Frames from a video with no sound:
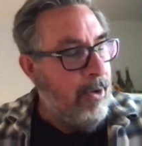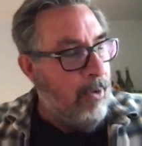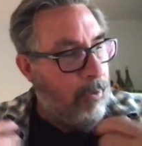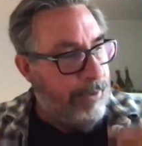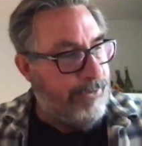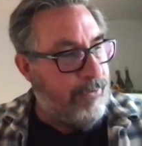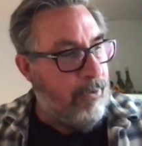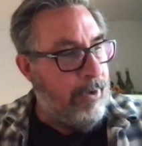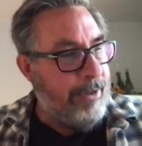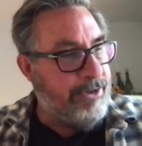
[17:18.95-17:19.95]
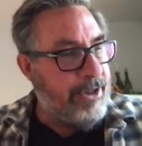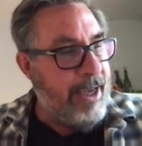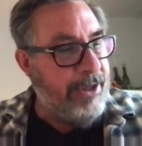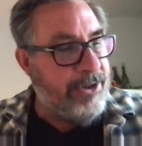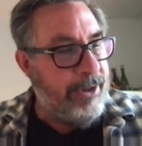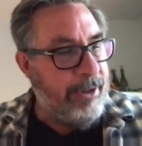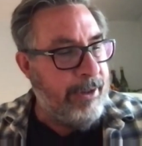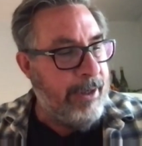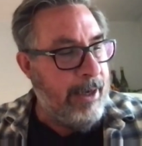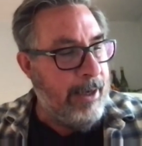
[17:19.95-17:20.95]
a strong
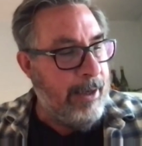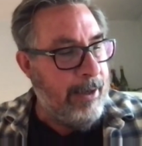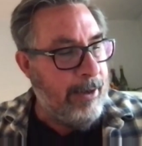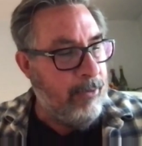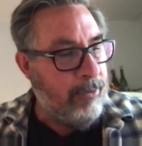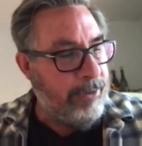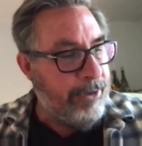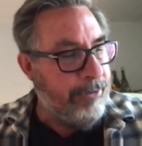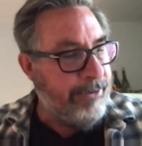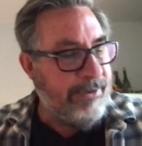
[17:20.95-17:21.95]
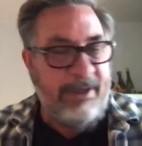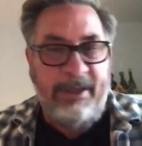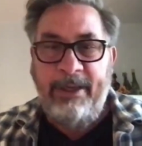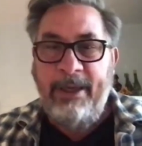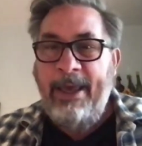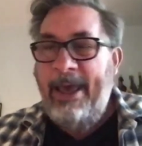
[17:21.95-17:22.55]
education or literacy.